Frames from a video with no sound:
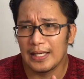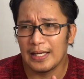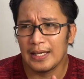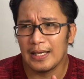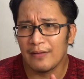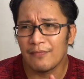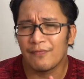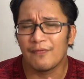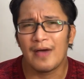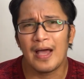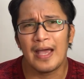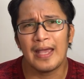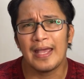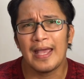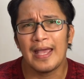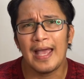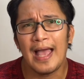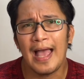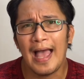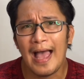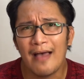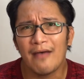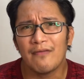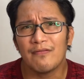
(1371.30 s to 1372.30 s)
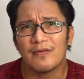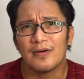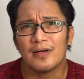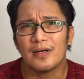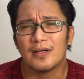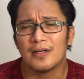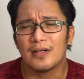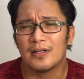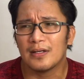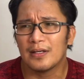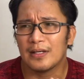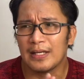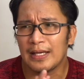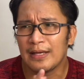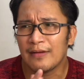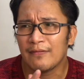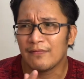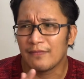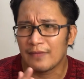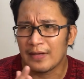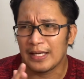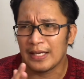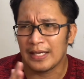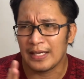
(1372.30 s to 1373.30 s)
if I have
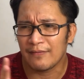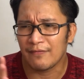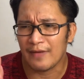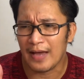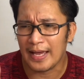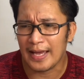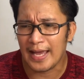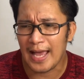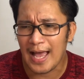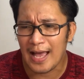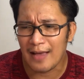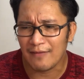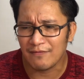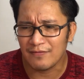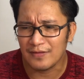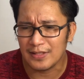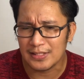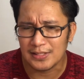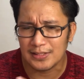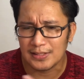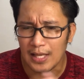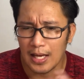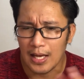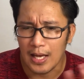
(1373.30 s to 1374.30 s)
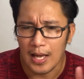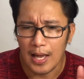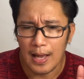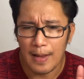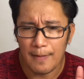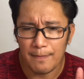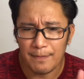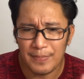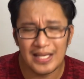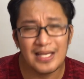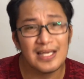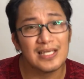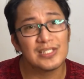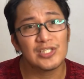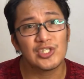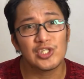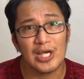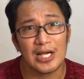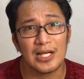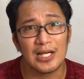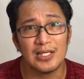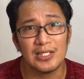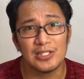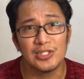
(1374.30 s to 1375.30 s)
this biggest
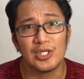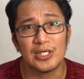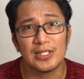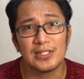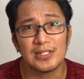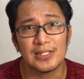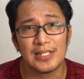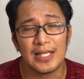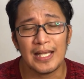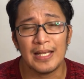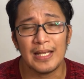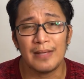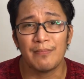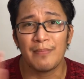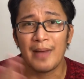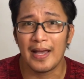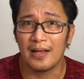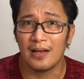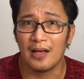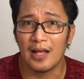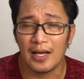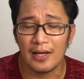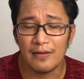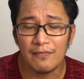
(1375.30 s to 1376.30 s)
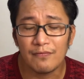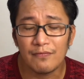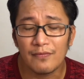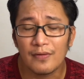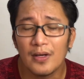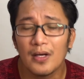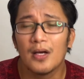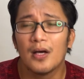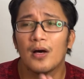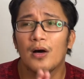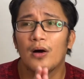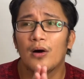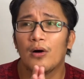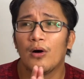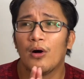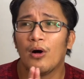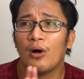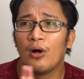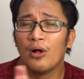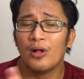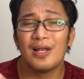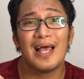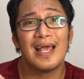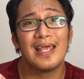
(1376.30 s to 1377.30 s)
challenges in my life,
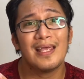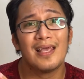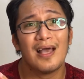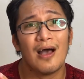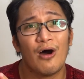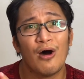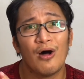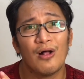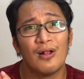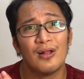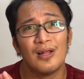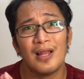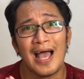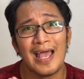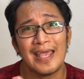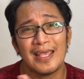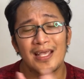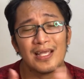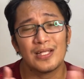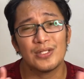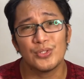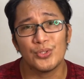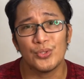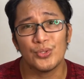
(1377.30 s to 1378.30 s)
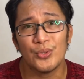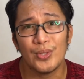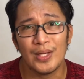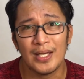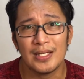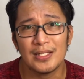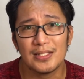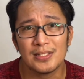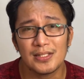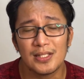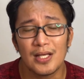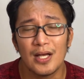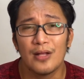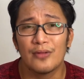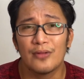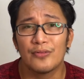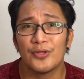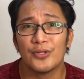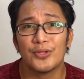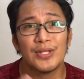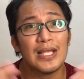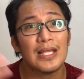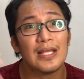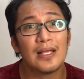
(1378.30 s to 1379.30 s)
all I can do is
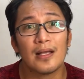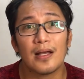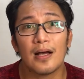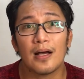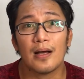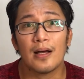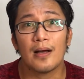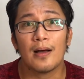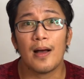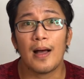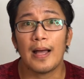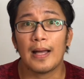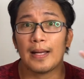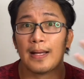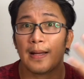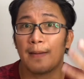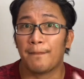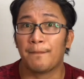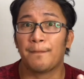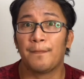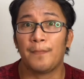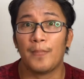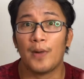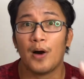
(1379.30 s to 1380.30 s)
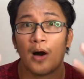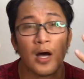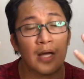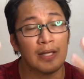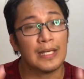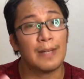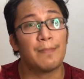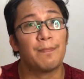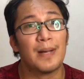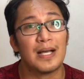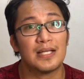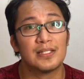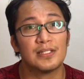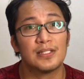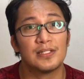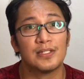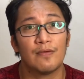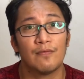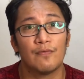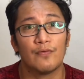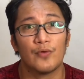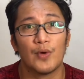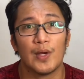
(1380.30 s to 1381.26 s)
to think on a positive